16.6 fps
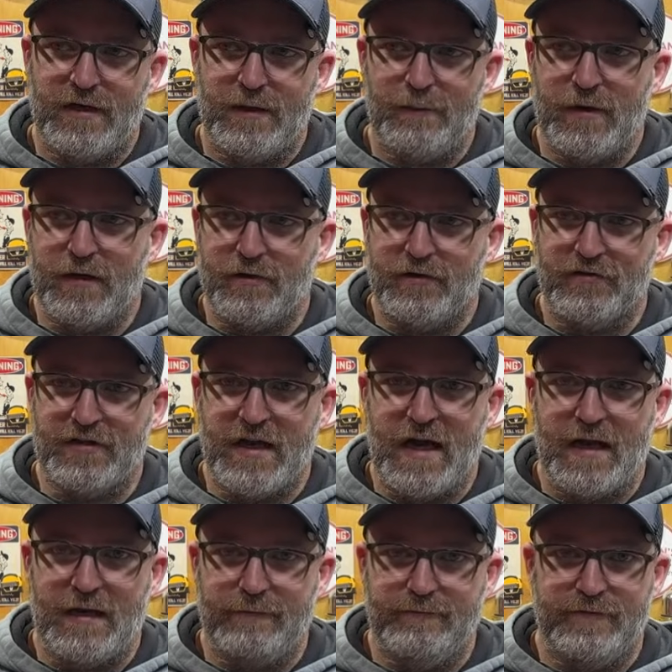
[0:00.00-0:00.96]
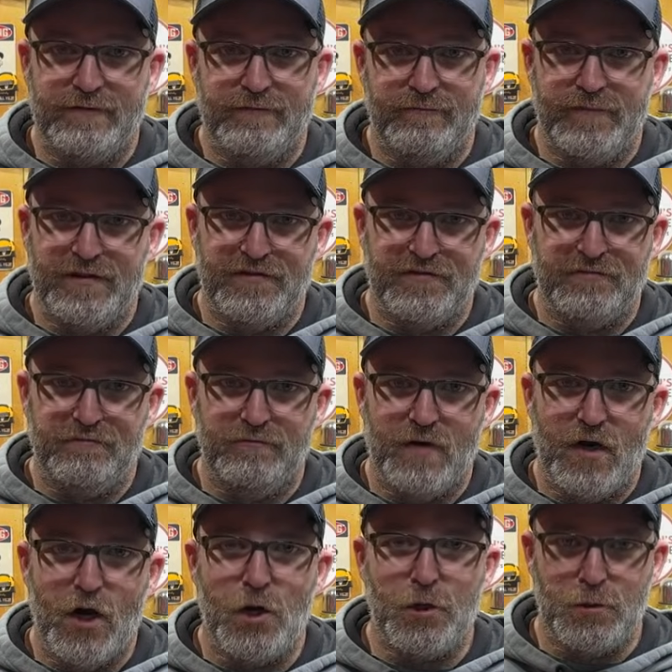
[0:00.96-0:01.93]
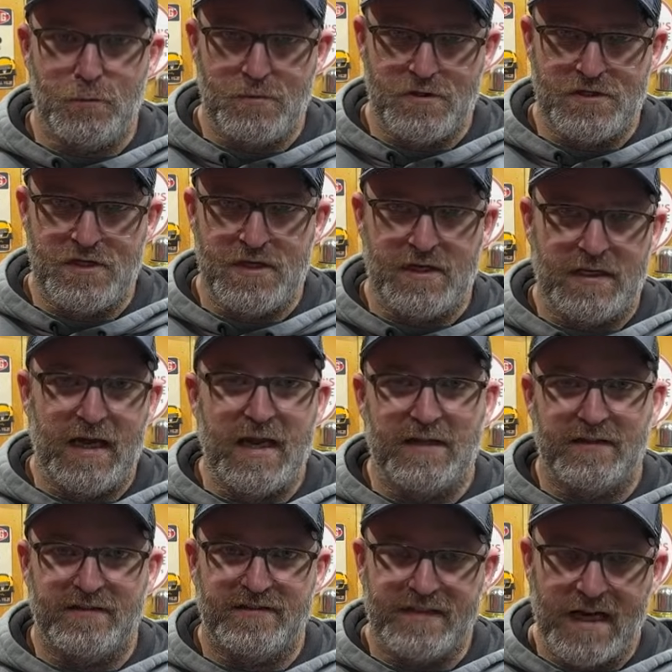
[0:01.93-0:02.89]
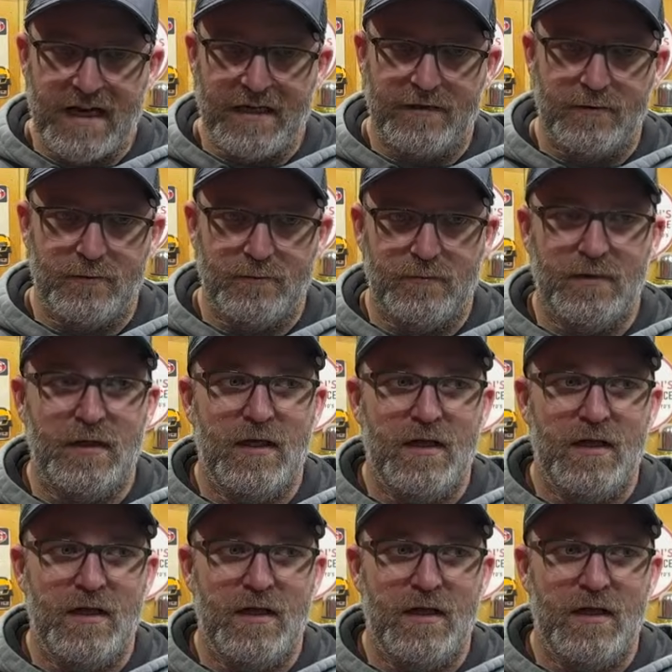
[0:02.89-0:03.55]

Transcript: I'm not going to say I just 100% can't stand them.